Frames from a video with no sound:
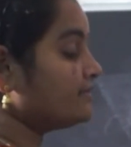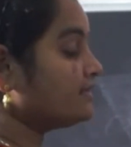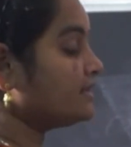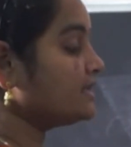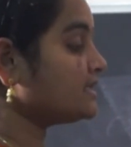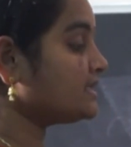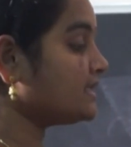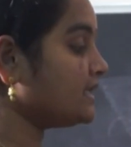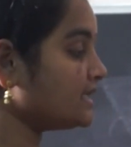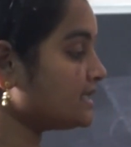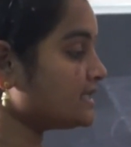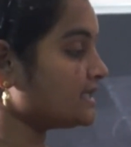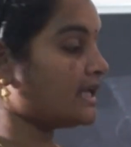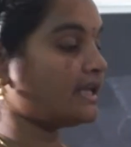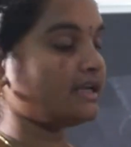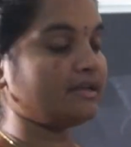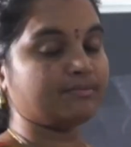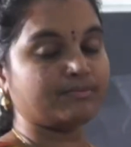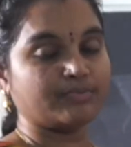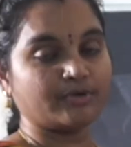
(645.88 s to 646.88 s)
this is an
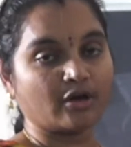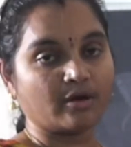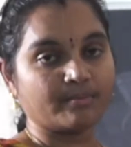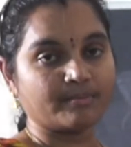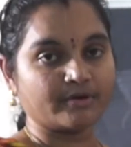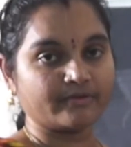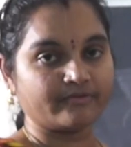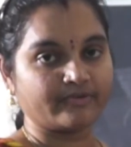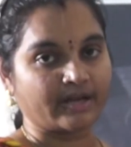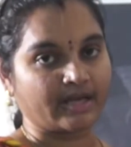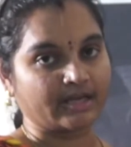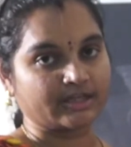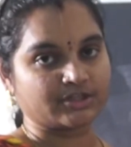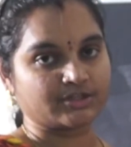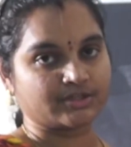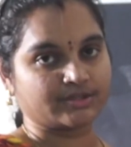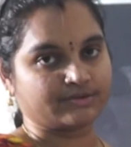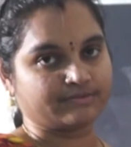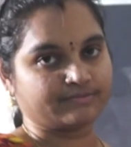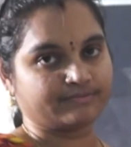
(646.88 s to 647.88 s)
improper
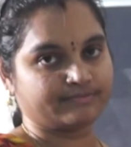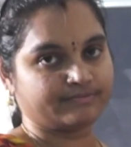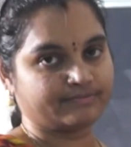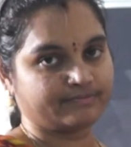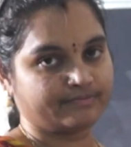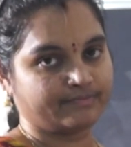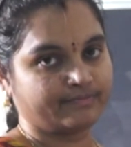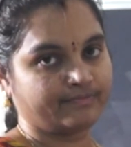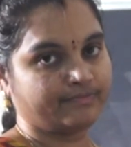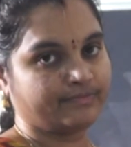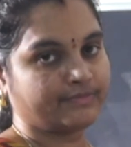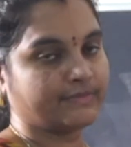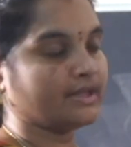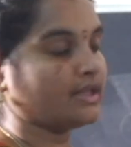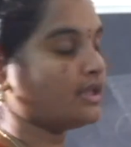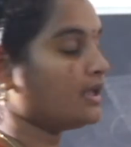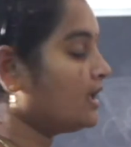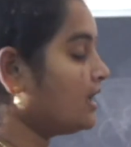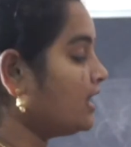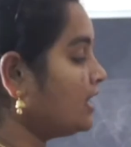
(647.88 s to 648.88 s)
fraction
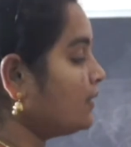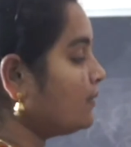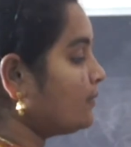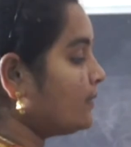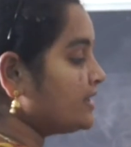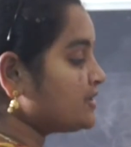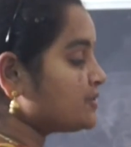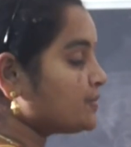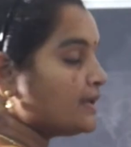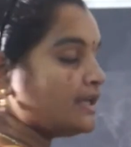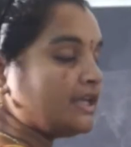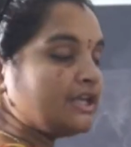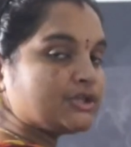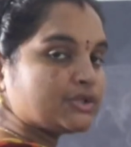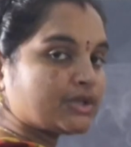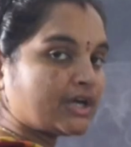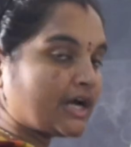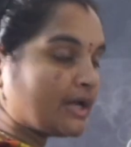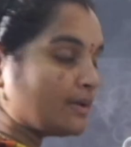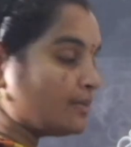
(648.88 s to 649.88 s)
which we need to
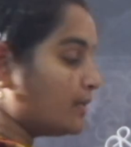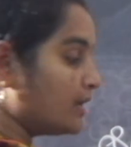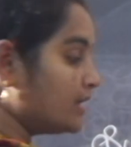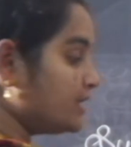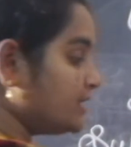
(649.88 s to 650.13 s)
convert